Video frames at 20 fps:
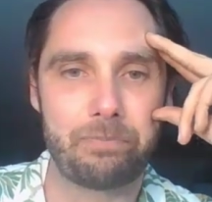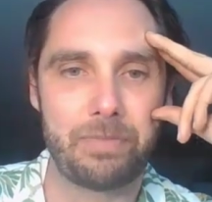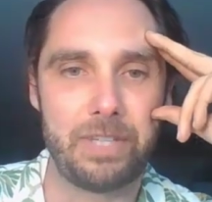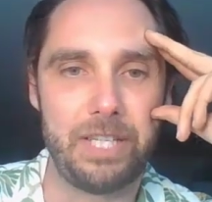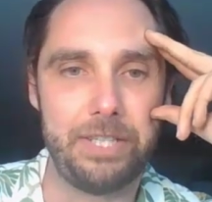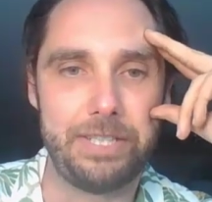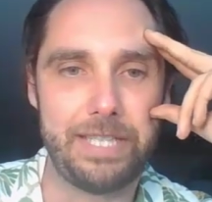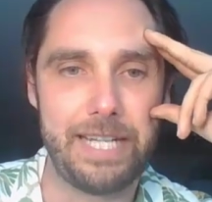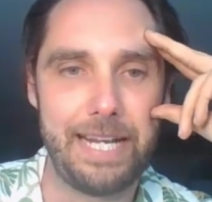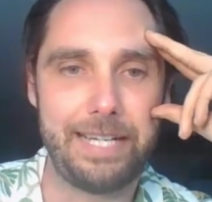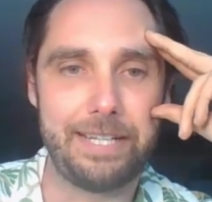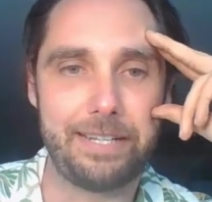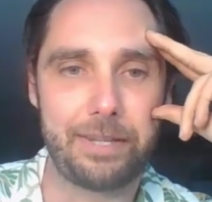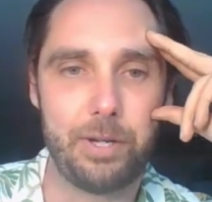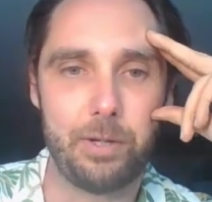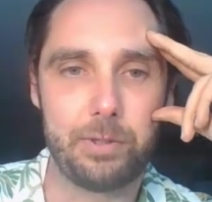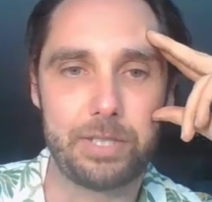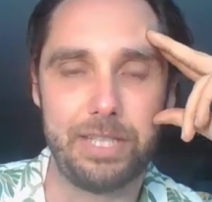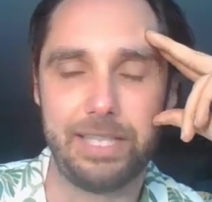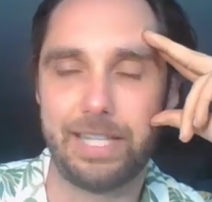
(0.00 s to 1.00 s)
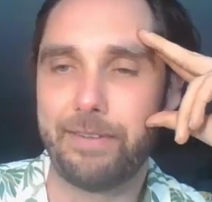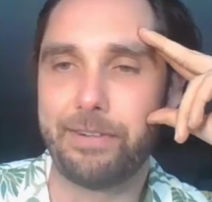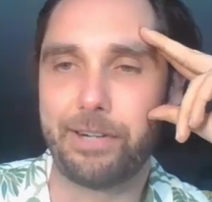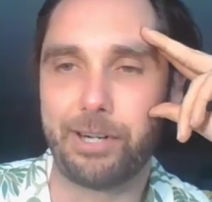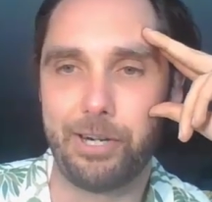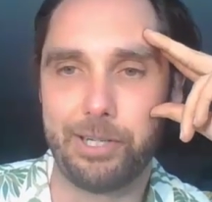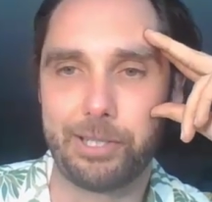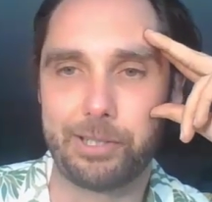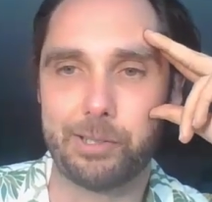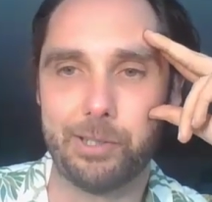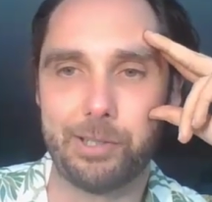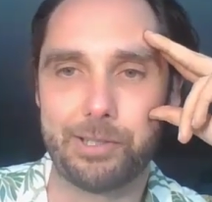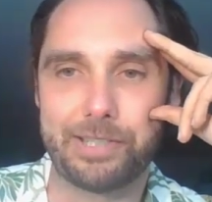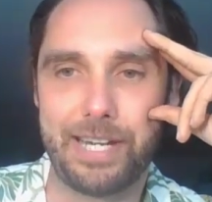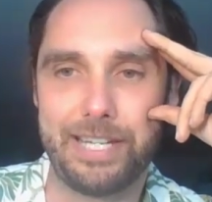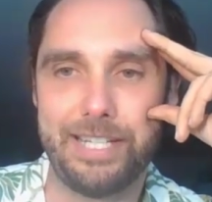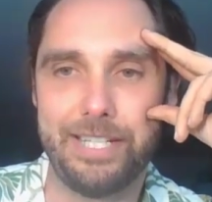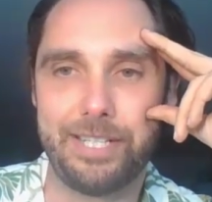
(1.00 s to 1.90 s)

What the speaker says: You take those 11 articles and